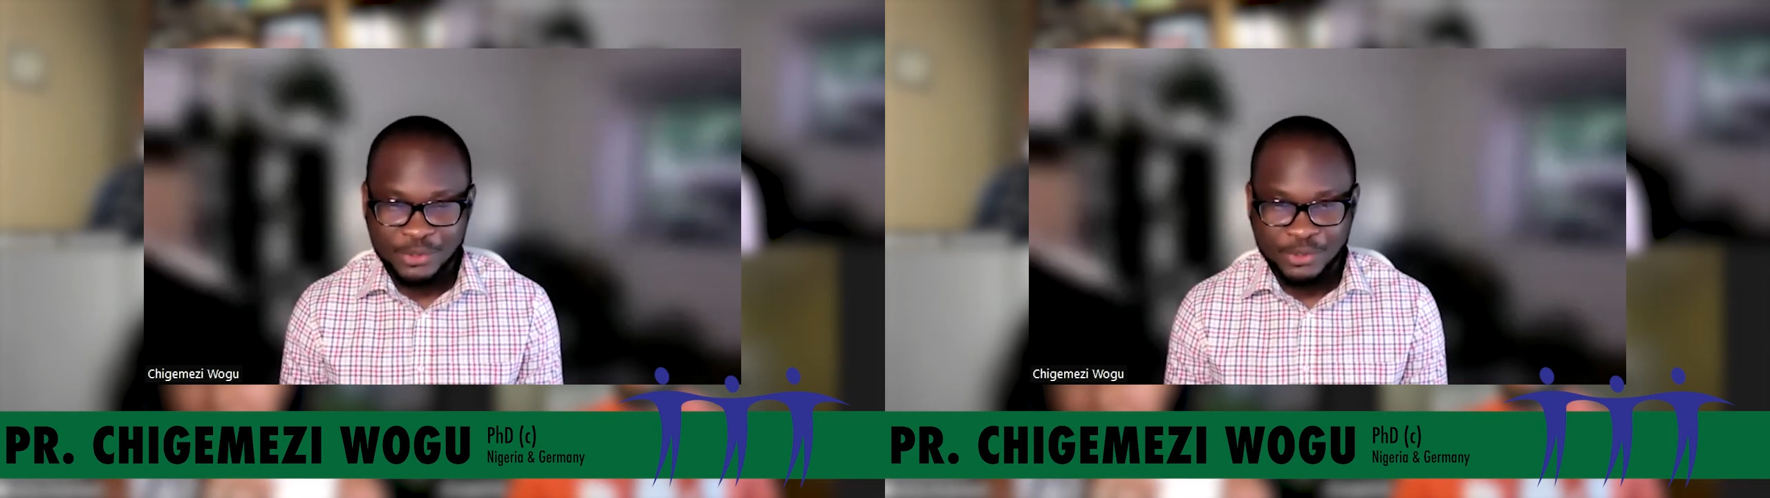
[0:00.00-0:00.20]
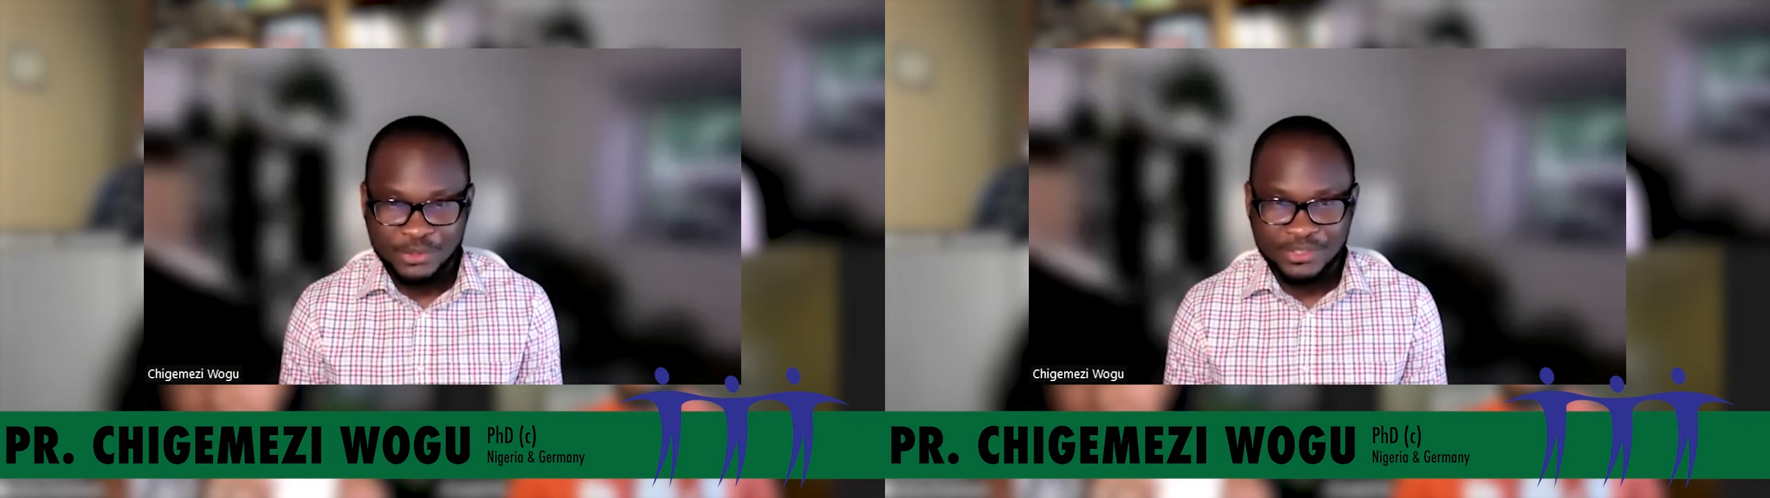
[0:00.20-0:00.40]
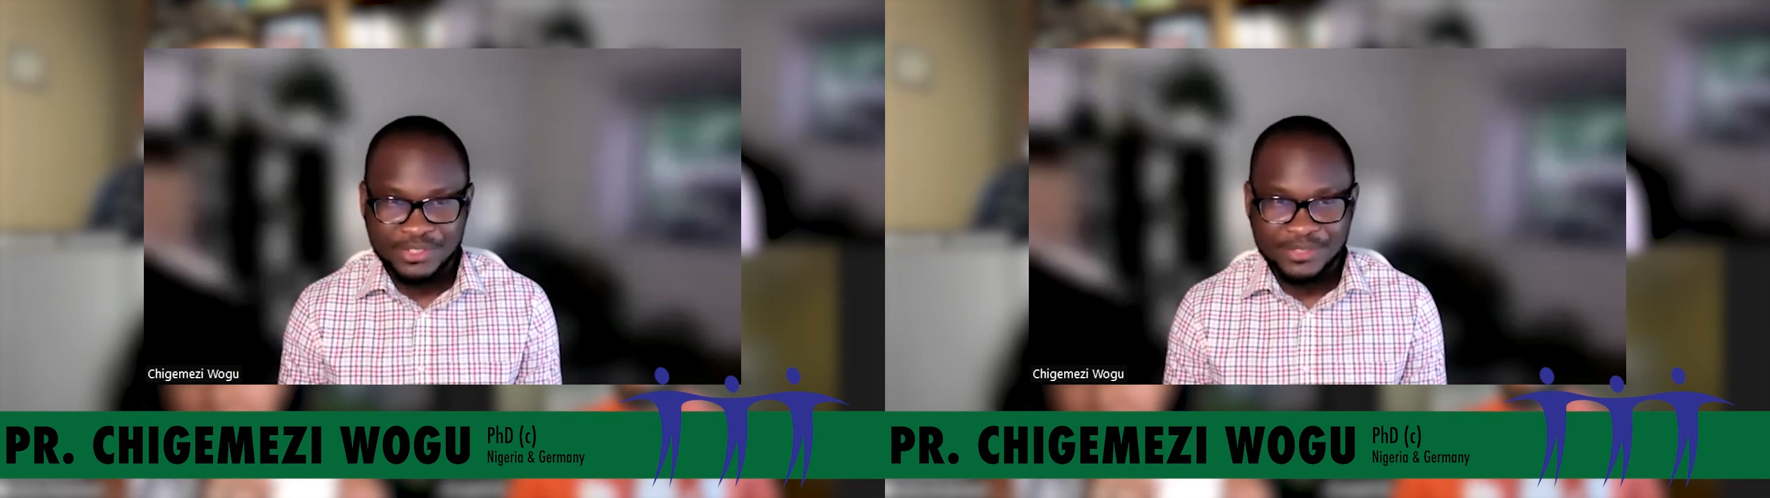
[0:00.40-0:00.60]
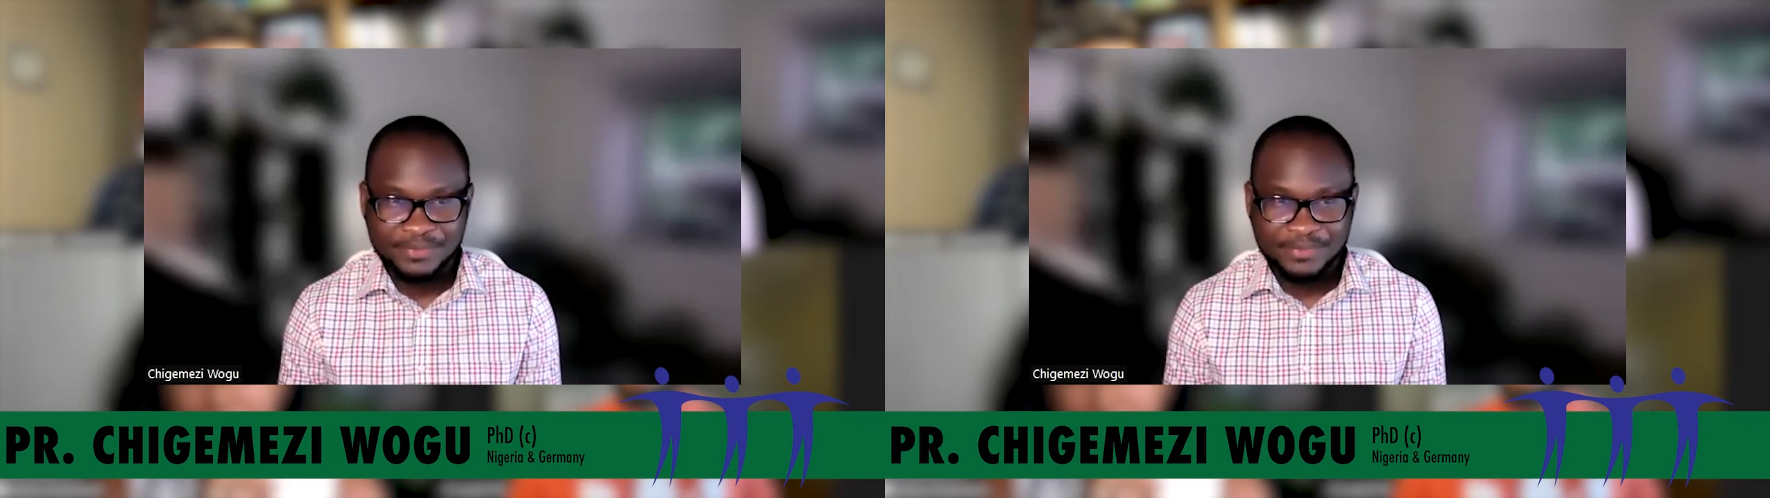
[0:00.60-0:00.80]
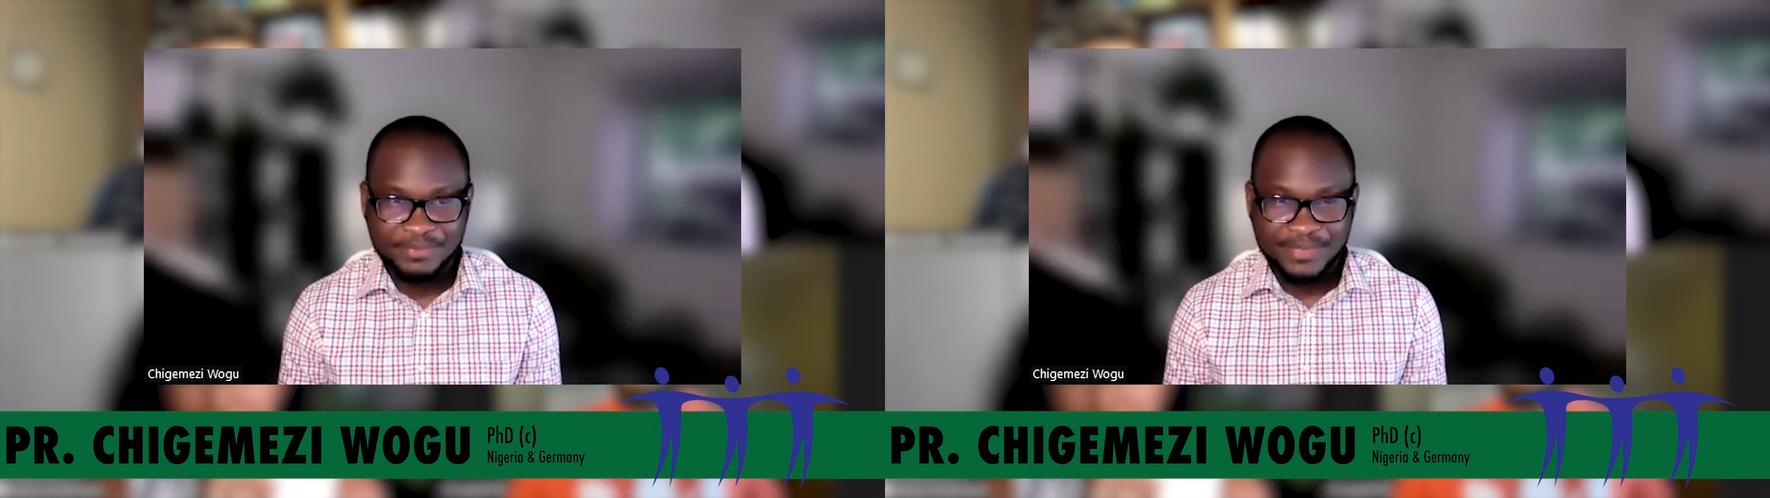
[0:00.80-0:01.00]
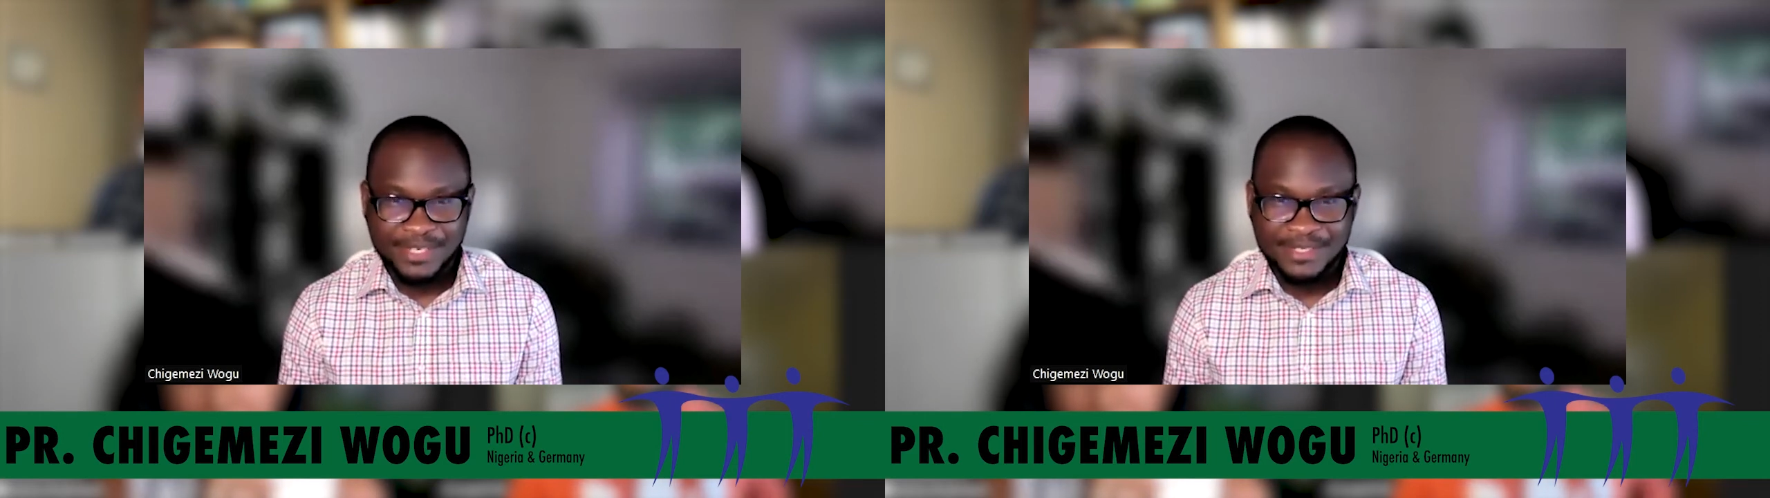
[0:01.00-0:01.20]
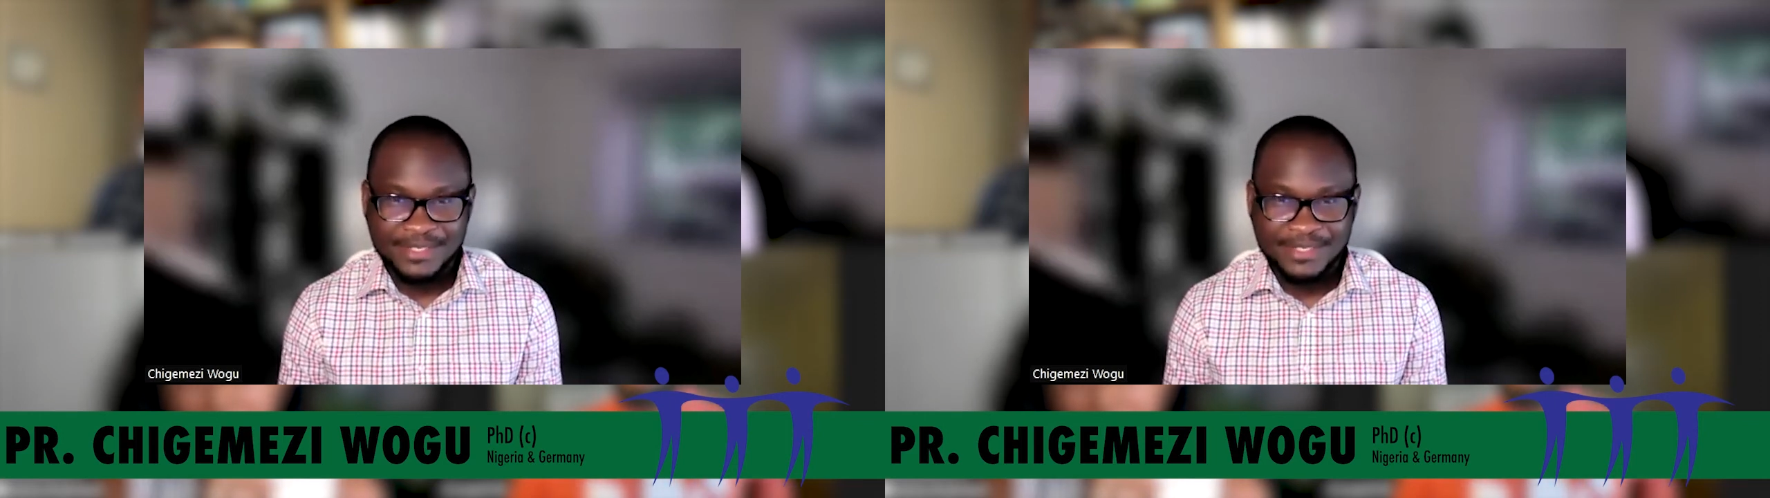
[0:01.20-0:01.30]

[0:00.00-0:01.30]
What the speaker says: church, and